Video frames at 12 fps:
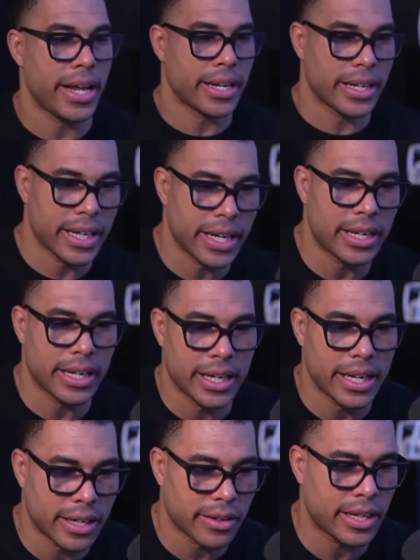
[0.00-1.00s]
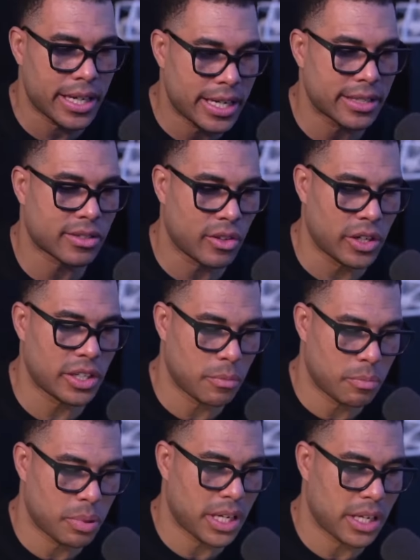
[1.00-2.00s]
It literally is going to
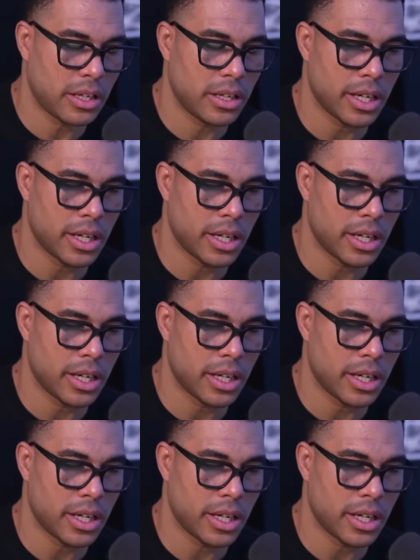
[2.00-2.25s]
be